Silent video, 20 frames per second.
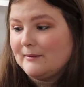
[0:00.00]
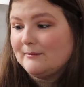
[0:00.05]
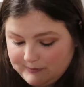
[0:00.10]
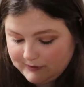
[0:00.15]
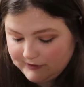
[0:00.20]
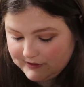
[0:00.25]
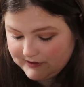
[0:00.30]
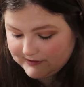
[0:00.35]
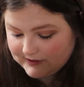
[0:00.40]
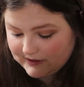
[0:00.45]
To be
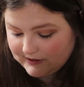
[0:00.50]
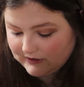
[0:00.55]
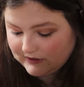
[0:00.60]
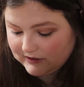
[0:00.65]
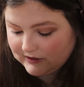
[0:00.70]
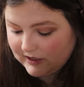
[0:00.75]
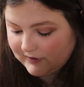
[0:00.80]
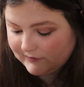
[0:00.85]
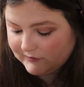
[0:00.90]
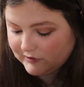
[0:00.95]
honest, I
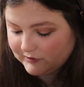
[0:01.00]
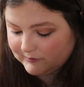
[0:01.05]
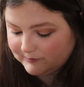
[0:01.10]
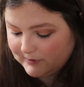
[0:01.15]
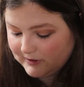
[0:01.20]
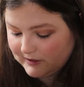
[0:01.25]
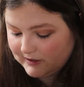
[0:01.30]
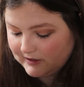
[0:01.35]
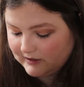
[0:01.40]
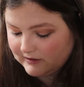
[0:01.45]
think I've just
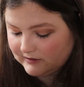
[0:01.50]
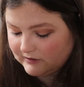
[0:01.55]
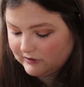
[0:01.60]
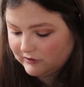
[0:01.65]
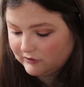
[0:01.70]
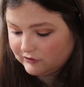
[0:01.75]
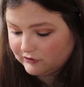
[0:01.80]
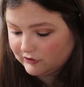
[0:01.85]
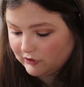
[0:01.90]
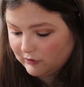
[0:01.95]
been
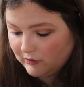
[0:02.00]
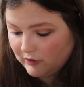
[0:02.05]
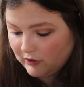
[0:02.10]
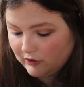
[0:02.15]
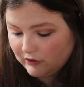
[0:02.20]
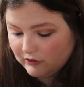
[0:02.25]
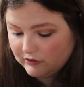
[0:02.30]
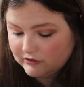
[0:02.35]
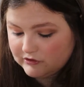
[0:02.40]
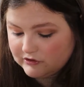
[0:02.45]
so
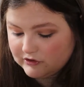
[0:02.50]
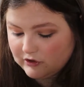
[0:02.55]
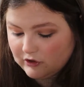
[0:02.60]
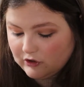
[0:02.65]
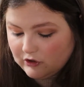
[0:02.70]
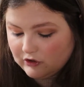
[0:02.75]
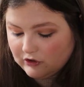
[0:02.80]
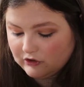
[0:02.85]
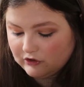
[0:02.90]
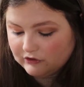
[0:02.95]
hooked
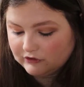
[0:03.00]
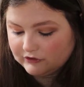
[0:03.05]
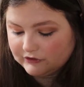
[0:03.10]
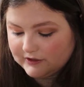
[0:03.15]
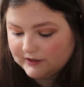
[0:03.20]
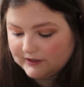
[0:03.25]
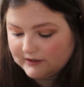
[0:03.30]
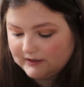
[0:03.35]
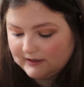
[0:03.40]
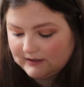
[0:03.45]

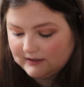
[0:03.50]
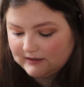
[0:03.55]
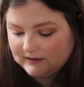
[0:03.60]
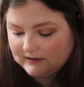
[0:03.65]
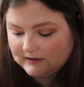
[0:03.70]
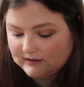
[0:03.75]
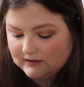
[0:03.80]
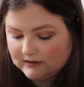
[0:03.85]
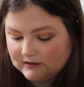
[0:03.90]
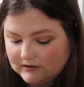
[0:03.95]
on
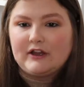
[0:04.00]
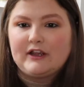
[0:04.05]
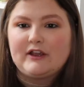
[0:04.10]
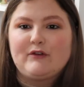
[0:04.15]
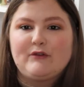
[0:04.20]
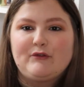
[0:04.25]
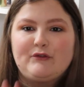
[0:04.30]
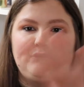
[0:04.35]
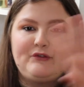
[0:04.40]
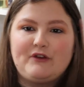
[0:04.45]
the
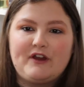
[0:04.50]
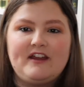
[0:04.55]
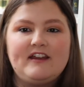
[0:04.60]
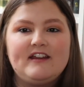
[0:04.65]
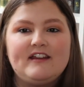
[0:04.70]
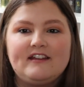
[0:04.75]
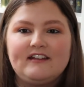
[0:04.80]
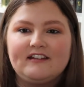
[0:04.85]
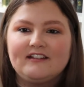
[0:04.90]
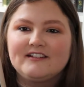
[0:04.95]
like
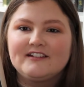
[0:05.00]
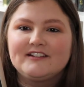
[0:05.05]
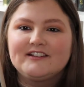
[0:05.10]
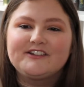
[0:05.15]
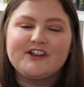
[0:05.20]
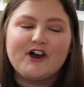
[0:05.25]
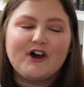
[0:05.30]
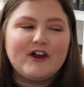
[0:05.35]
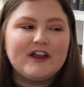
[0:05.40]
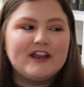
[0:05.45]
fae
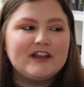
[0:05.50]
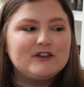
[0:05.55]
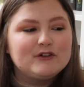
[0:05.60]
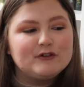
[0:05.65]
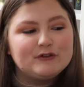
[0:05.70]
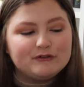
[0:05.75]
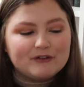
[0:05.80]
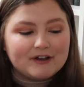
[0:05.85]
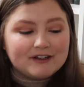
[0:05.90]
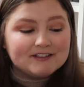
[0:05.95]
side
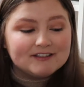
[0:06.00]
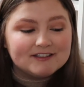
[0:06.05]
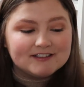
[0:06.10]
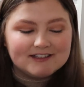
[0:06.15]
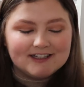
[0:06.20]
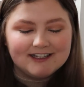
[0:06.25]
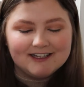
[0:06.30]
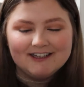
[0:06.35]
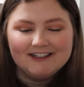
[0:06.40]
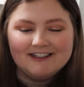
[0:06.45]
of
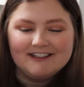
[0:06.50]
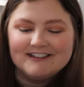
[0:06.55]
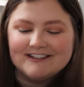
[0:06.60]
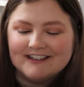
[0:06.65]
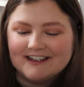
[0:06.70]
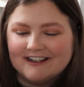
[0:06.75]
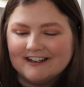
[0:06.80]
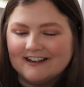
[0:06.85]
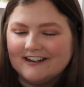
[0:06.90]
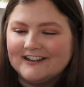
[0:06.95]
fantasy
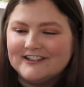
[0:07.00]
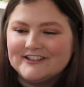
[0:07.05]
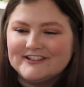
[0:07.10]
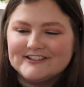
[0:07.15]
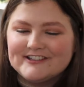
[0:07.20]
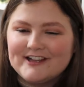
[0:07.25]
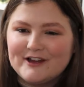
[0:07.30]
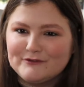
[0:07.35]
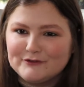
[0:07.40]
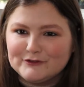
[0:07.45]
that I
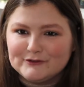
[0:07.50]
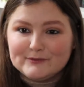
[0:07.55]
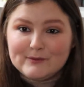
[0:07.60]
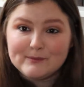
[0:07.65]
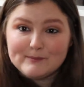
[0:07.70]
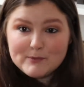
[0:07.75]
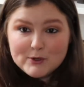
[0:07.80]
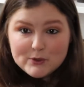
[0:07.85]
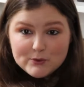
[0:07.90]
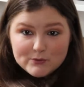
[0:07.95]
just haven't
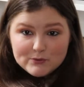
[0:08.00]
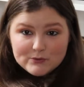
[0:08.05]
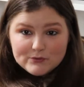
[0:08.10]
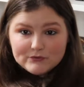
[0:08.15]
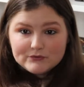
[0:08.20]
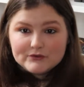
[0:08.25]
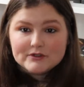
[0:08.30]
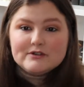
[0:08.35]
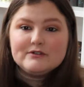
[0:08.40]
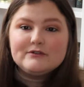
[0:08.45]

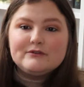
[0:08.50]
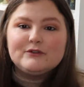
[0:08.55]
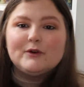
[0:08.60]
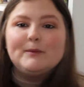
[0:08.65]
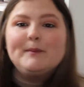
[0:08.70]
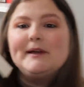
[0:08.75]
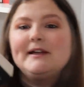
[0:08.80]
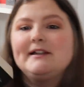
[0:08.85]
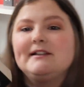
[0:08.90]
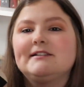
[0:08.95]
moved
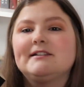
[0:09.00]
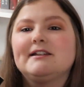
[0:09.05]
from it.